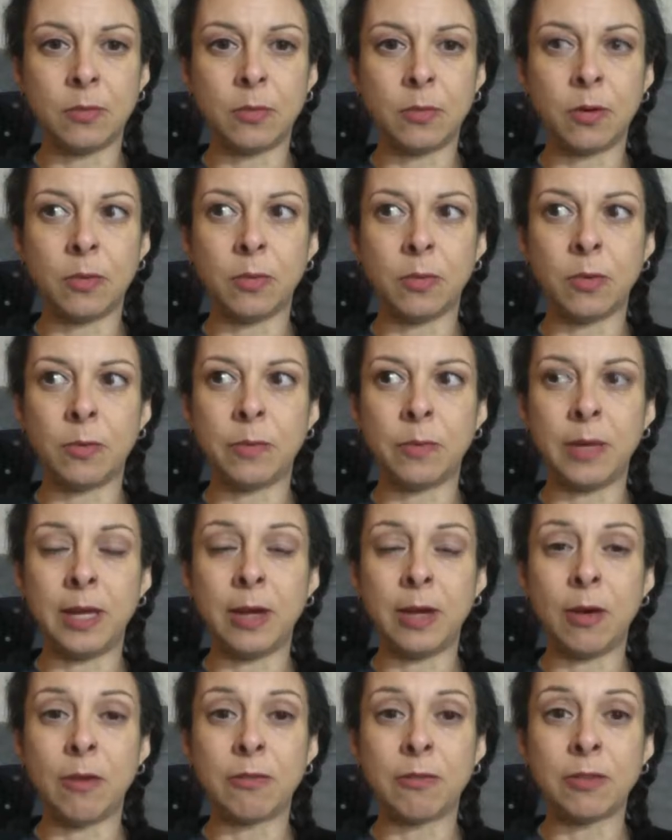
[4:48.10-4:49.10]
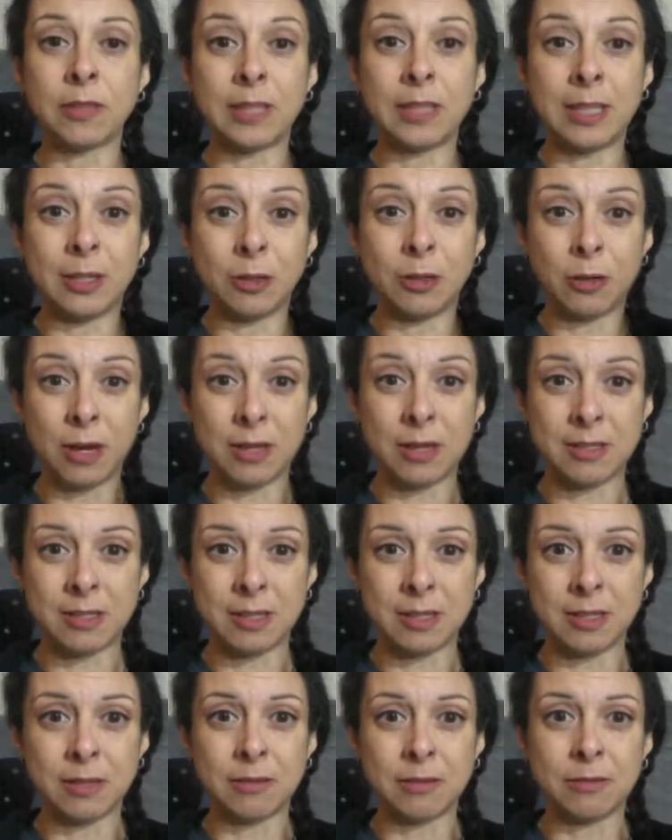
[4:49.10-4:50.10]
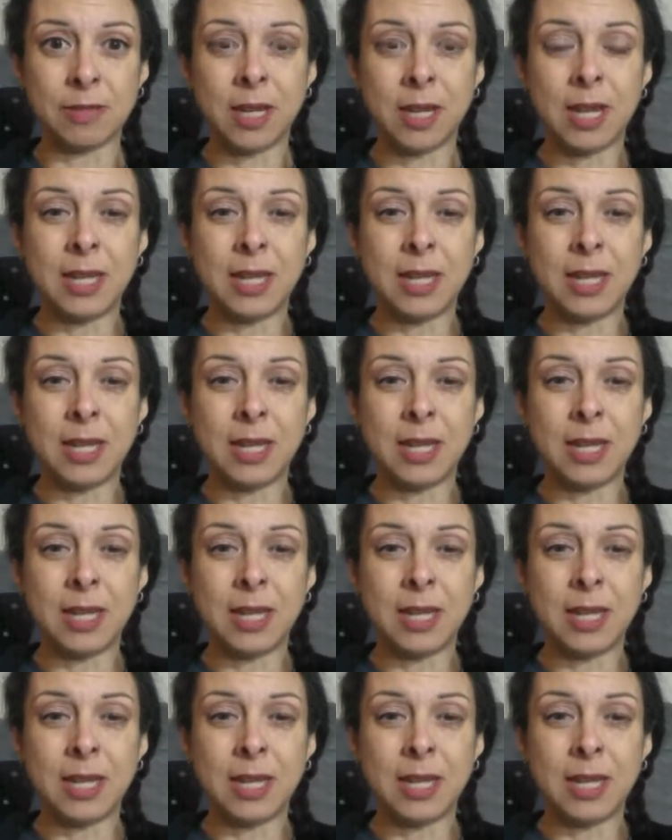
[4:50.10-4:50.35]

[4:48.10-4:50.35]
where we're being overly aggressive,